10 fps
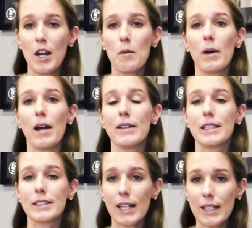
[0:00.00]
But the
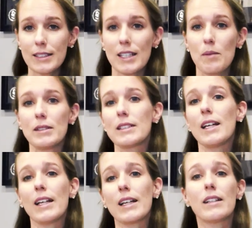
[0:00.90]
second step is
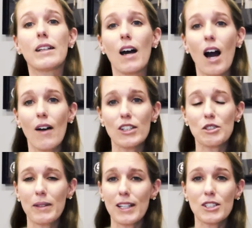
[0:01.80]
getting into the office
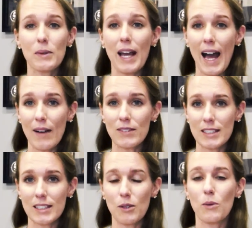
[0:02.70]
because we have to
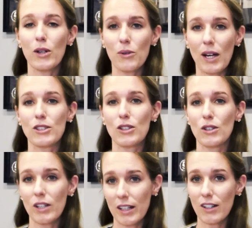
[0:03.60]
see what you actually
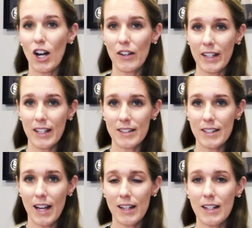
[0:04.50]
look like on the
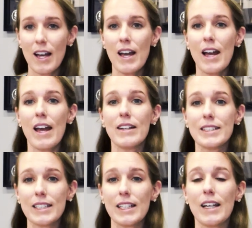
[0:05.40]
inside and
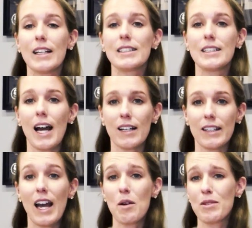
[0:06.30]
see
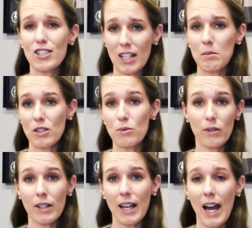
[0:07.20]
exactly how much damage we
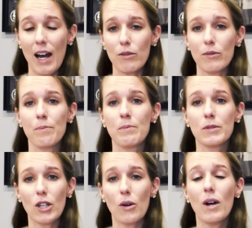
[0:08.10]
really have.
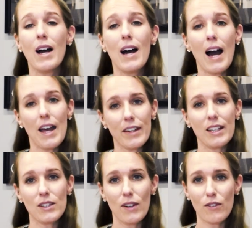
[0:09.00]
So I think
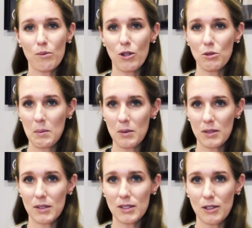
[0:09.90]
it's fair for most people
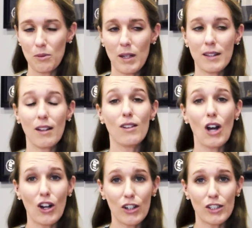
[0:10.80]
to assume that the
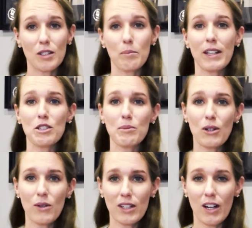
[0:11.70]
longer something has been
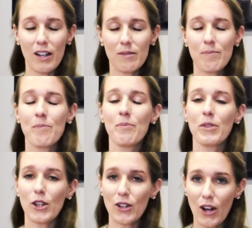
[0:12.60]
going on,
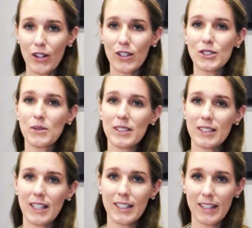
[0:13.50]
the longer it's going to
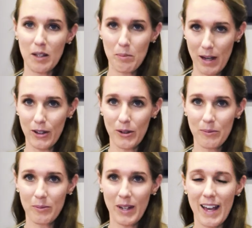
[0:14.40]
take to get better,
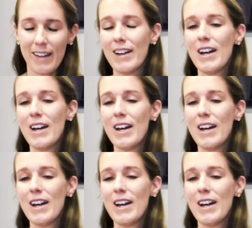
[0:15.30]
okay?